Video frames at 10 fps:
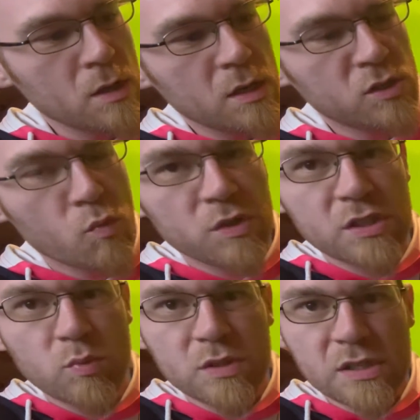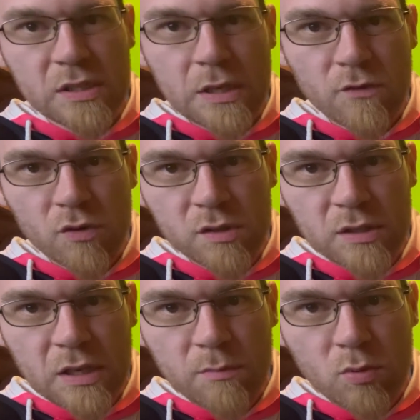So wishes was a Sliver
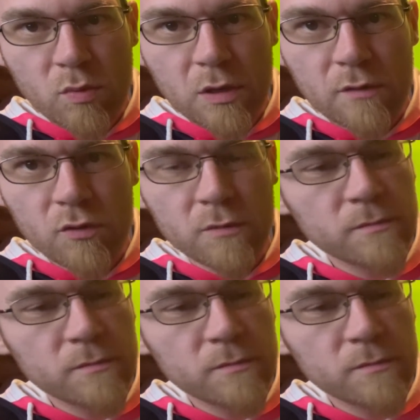instead, but whatever.